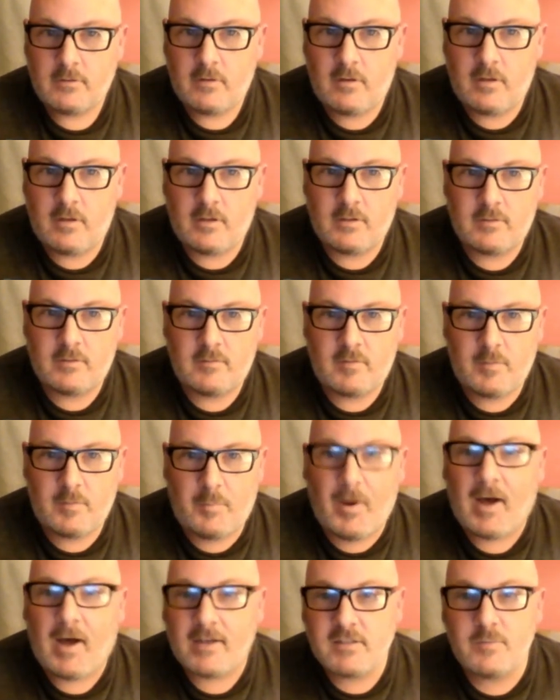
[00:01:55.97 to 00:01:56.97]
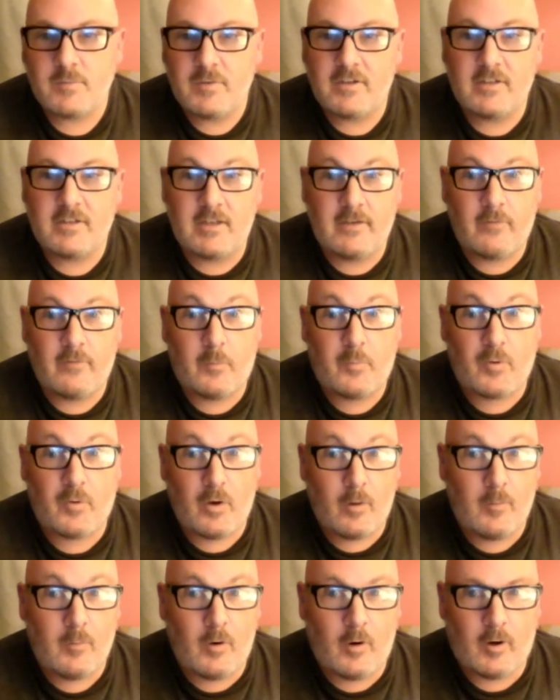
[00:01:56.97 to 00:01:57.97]
the possibility of a
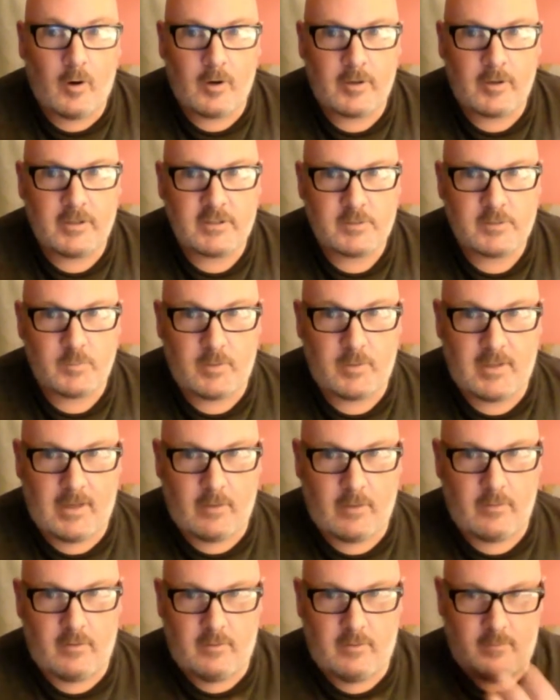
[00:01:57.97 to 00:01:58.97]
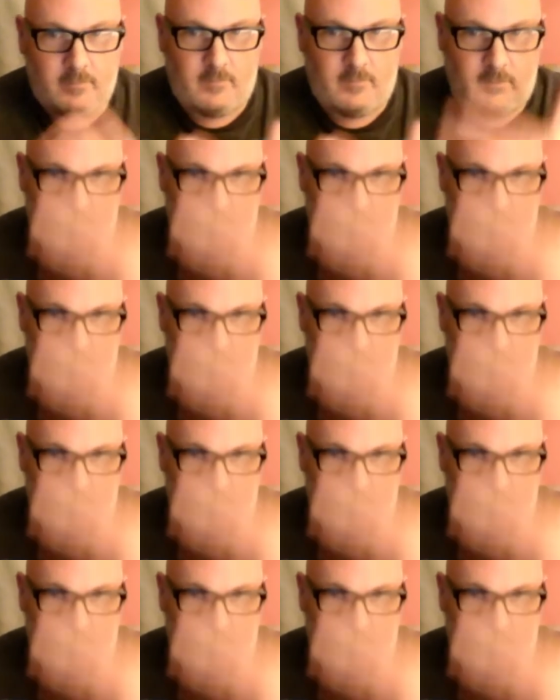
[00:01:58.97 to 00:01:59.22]
promo artist without the